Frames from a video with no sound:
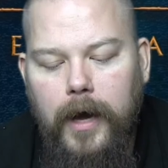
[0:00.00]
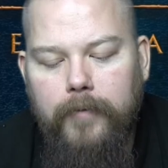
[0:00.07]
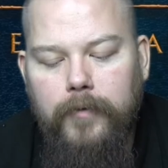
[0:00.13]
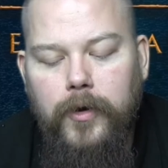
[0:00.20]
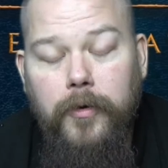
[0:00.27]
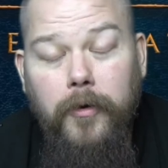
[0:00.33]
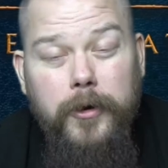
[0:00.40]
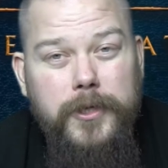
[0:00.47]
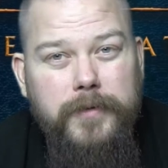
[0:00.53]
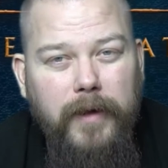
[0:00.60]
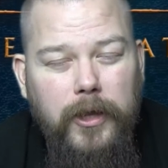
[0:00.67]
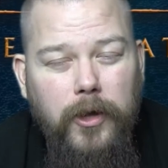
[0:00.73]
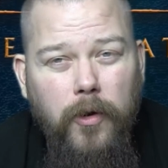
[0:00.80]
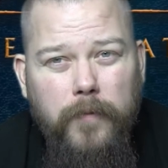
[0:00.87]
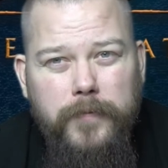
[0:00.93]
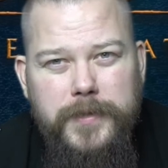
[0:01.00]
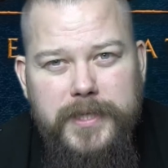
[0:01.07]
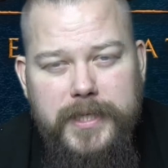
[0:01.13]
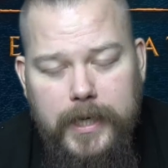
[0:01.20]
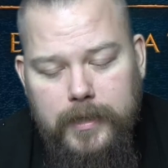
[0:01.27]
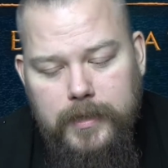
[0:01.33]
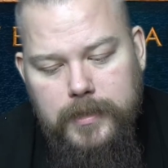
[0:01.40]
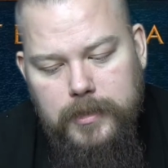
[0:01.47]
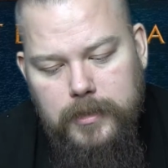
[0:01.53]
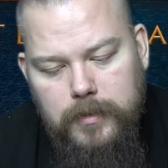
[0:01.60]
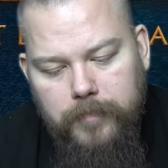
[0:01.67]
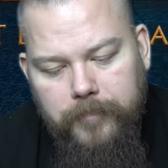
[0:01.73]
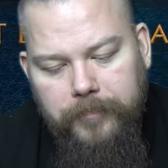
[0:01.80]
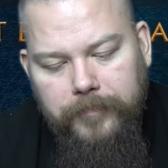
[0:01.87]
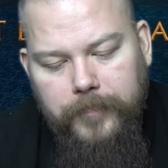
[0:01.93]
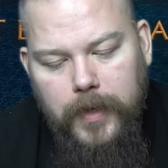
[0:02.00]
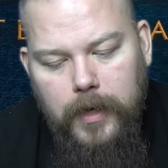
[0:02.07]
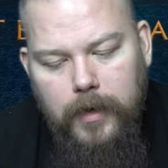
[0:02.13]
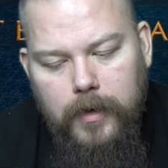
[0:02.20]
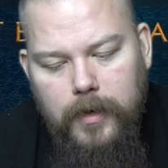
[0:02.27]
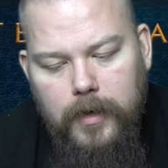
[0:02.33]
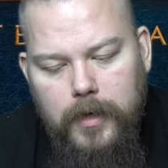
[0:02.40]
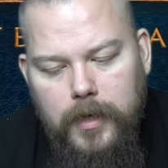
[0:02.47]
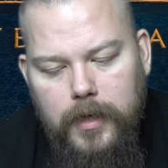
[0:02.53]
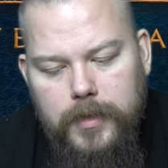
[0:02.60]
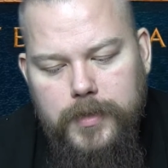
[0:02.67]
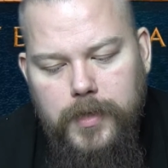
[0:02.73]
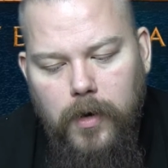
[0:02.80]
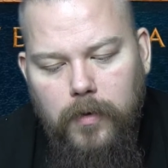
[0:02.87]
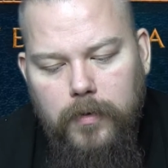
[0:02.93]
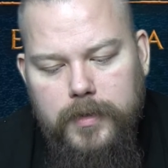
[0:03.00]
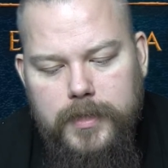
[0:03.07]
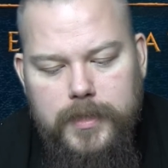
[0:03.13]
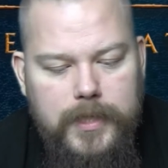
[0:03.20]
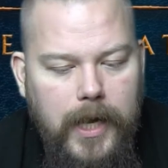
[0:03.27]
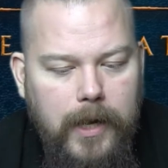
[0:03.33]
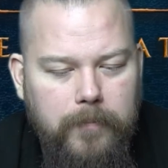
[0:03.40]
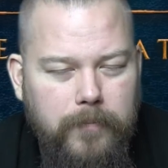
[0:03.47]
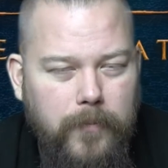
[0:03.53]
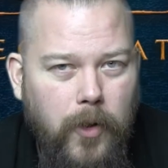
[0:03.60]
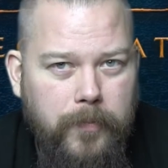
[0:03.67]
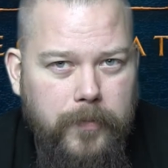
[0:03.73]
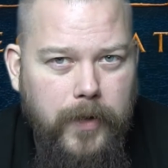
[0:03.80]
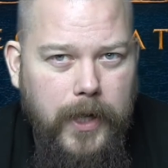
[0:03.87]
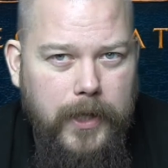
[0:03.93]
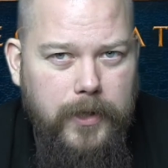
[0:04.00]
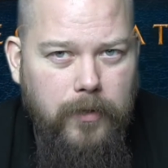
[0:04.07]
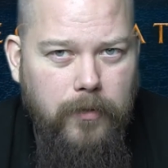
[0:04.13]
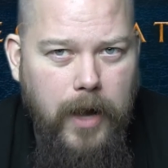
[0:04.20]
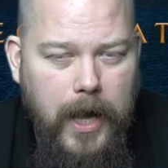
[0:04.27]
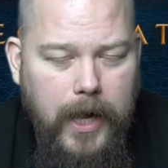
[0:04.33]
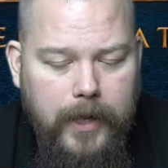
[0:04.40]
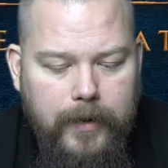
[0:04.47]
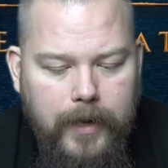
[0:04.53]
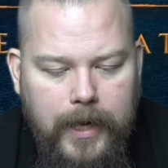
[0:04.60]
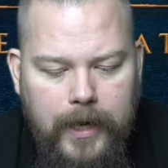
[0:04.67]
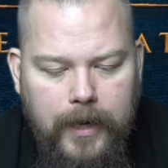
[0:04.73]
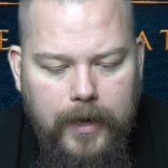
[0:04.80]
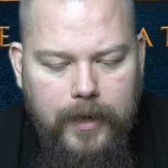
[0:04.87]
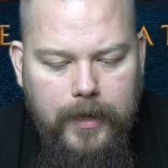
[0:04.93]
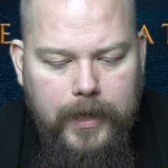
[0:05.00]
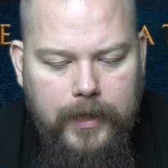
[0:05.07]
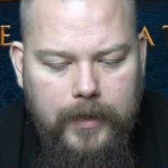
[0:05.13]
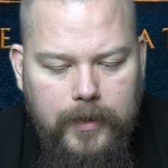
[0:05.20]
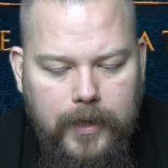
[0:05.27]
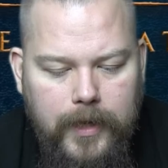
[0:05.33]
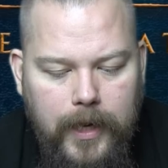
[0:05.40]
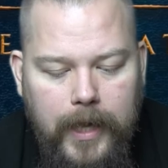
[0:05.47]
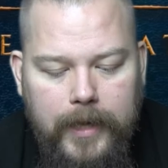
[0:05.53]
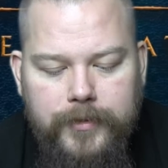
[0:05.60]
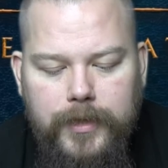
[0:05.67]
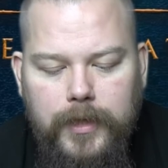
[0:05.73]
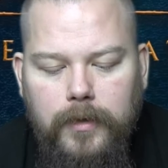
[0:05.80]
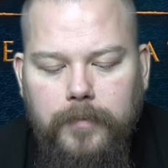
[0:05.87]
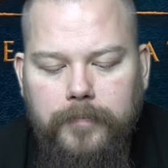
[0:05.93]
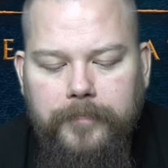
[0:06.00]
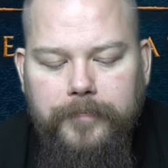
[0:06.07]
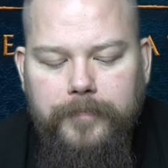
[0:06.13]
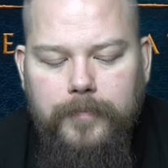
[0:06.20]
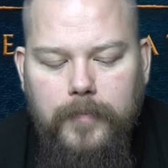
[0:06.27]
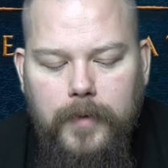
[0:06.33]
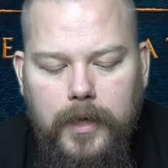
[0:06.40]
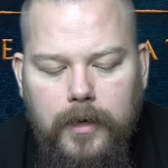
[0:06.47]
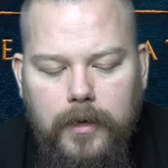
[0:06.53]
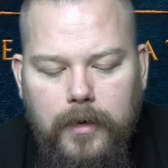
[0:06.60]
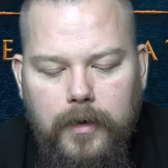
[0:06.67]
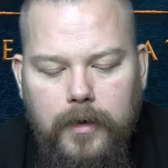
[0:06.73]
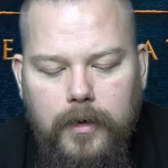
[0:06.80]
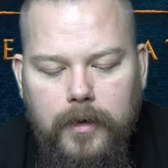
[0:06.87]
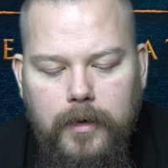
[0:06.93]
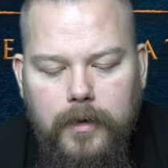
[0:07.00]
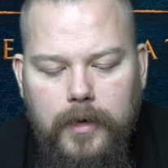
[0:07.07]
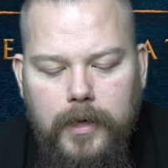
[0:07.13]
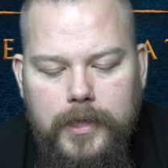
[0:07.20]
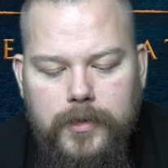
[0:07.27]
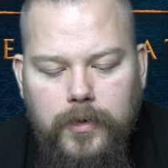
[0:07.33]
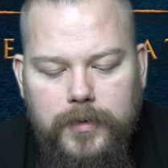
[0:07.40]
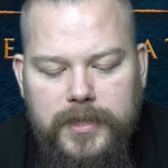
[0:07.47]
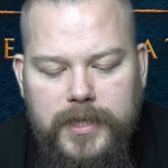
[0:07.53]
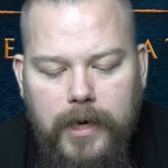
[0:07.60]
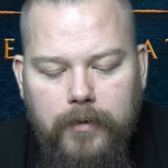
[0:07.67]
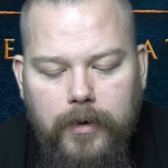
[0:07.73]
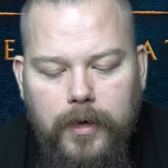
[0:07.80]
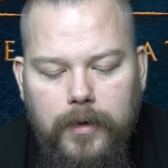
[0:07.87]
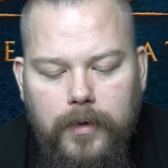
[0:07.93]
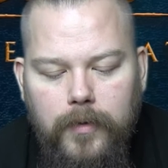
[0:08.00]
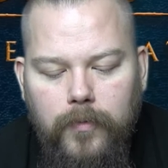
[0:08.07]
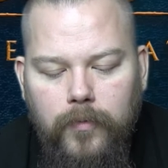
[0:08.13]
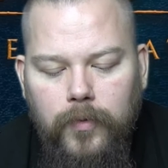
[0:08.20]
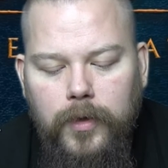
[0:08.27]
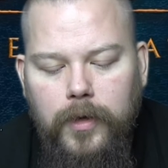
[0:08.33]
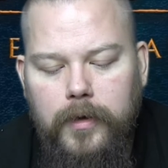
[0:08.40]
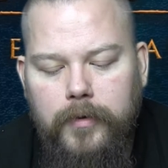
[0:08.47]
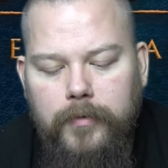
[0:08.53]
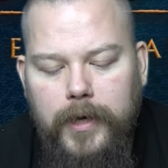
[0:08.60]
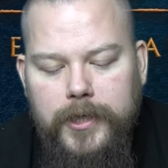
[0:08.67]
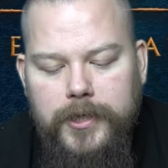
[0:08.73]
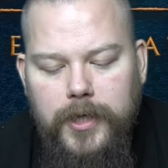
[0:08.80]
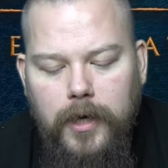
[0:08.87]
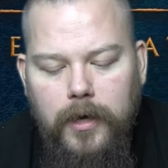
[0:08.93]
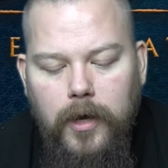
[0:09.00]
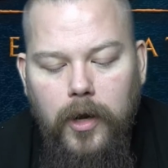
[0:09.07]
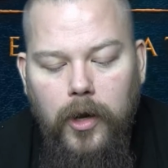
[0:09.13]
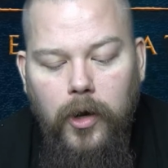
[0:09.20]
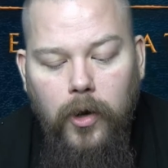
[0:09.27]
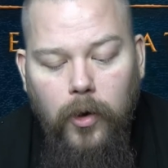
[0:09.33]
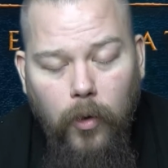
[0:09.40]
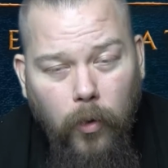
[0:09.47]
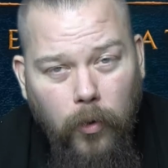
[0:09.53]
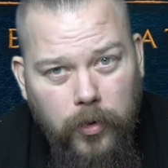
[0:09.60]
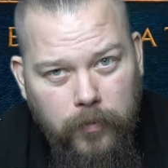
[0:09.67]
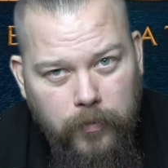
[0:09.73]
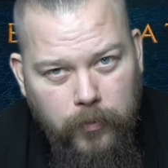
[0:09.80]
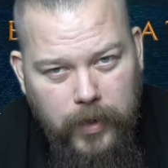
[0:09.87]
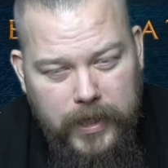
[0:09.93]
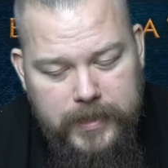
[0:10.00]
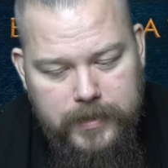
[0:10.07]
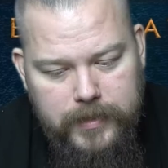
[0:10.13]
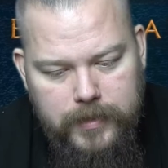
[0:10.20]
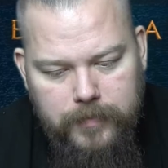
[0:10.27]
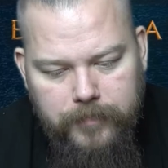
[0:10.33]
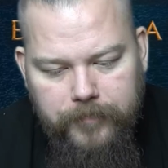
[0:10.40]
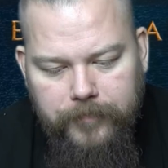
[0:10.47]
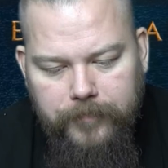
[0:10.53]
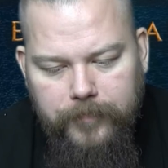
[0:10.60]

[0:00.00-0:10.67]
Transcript: have a courage value of 6. So same upgrade you had in Galadriel. He's got Terror, Woodland Creature, Lord of the West.